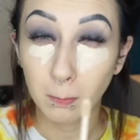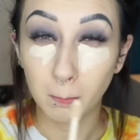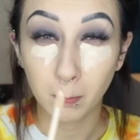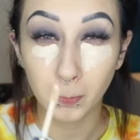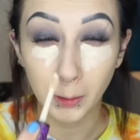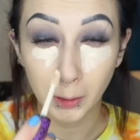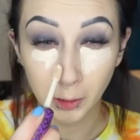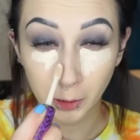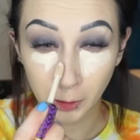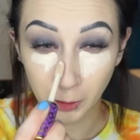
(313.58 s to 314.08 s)

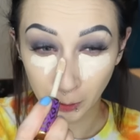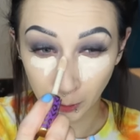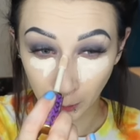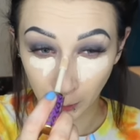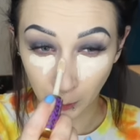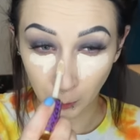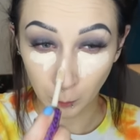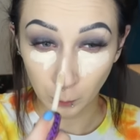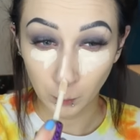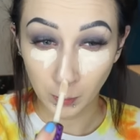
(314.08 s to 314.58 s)

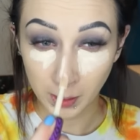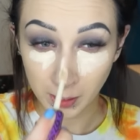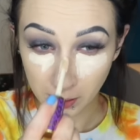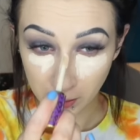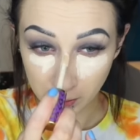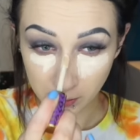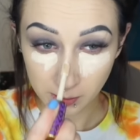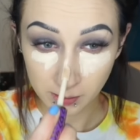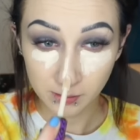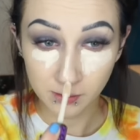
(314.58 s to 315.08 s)
But ooh,
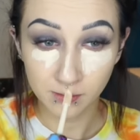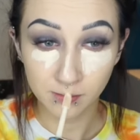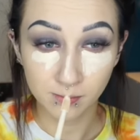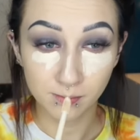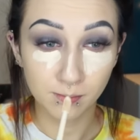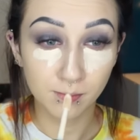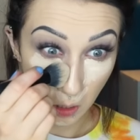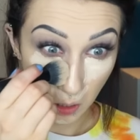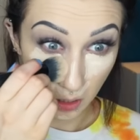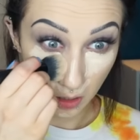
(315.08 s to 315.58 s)

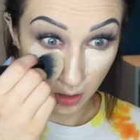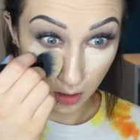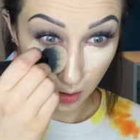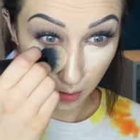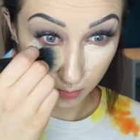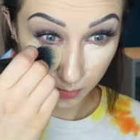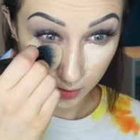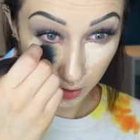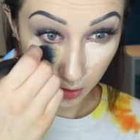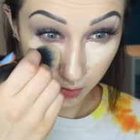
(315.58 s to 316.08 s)

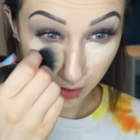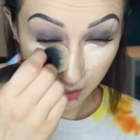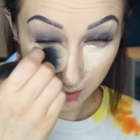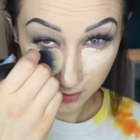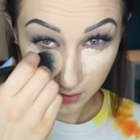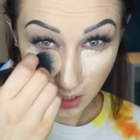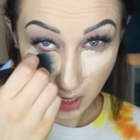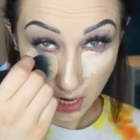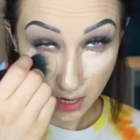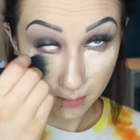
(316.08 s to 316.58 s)
well. So
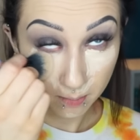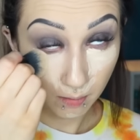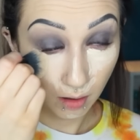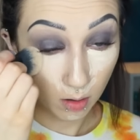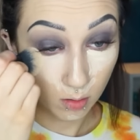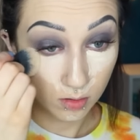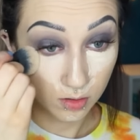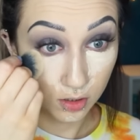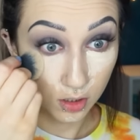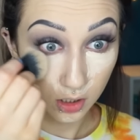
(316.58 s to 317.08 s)
last night
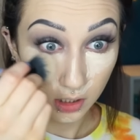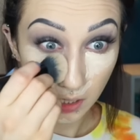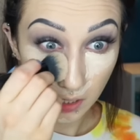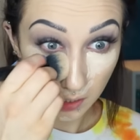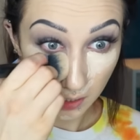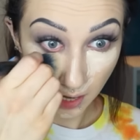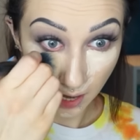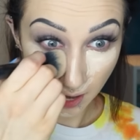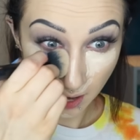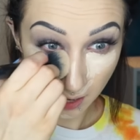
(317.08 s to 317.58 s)
I was
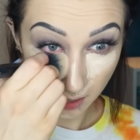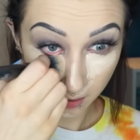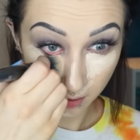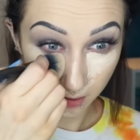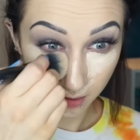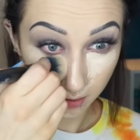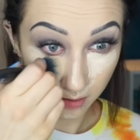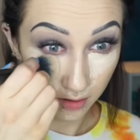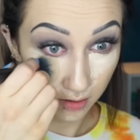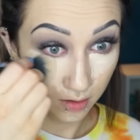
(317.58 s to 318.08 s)
looking
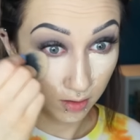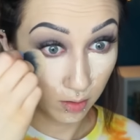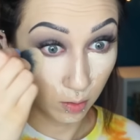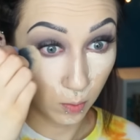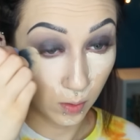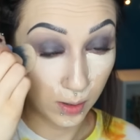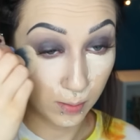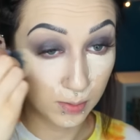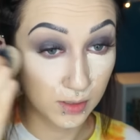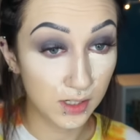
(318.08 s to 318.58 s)
at the
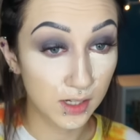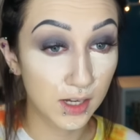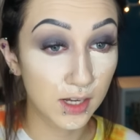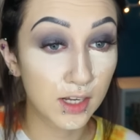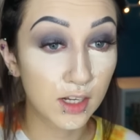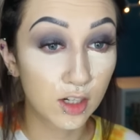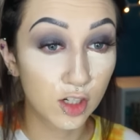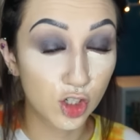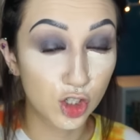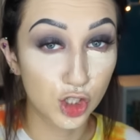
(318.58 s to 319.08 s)

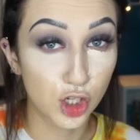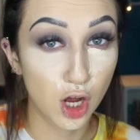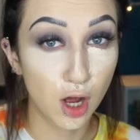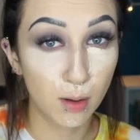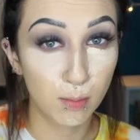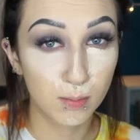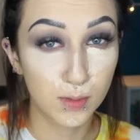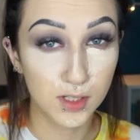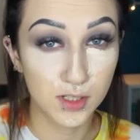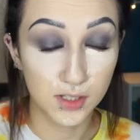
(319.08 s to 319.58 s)
website
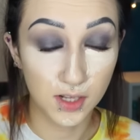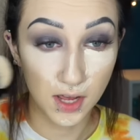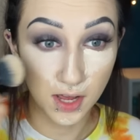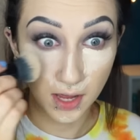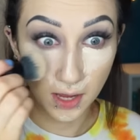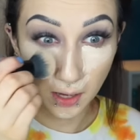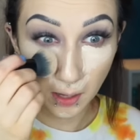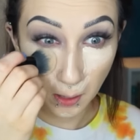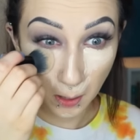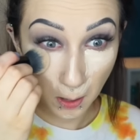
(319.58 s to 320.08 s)
Shop Miss
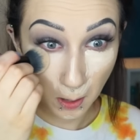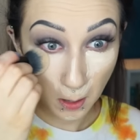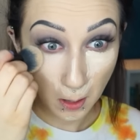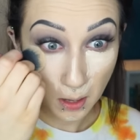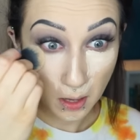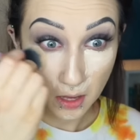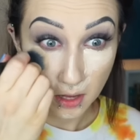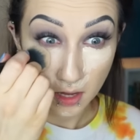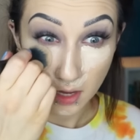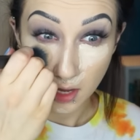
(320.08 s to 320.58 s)
A
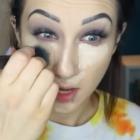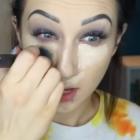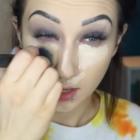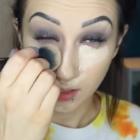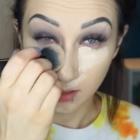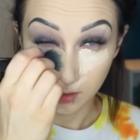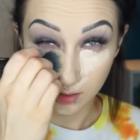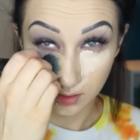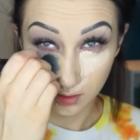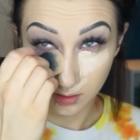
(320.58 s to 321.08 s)

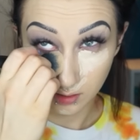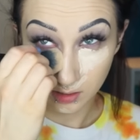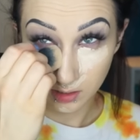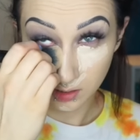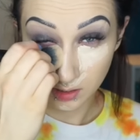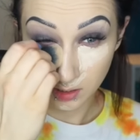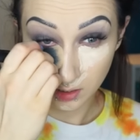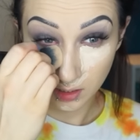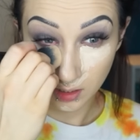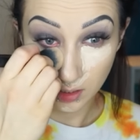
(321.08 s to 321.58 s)
because I
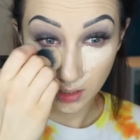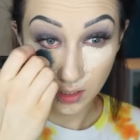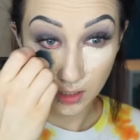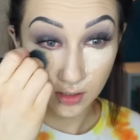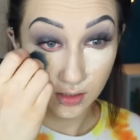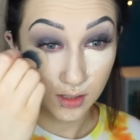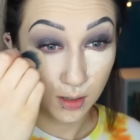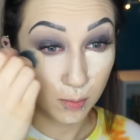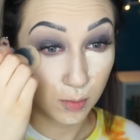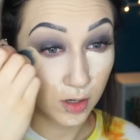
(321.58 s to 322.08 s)

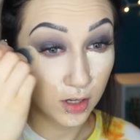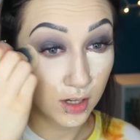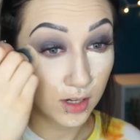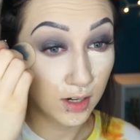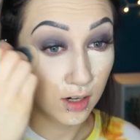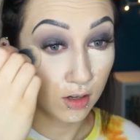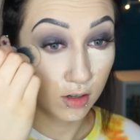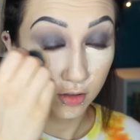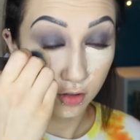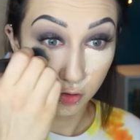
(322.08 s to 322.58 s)
seen
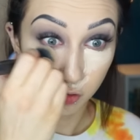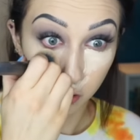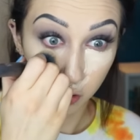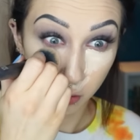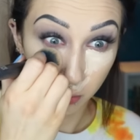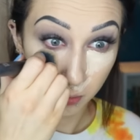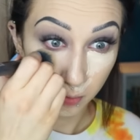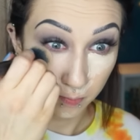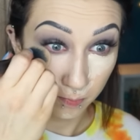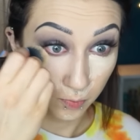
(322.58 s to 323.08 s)
someone on
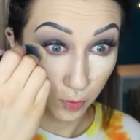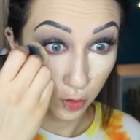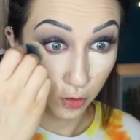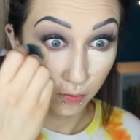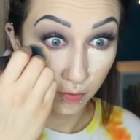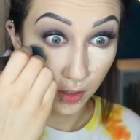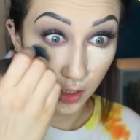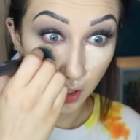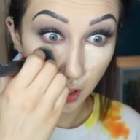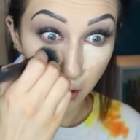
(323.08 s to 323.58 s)
YouTube do
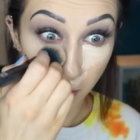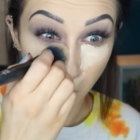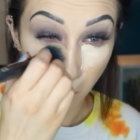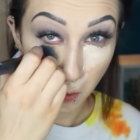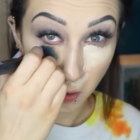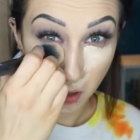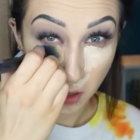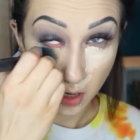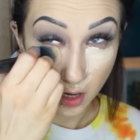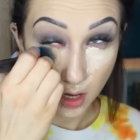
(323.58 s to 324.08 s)
a video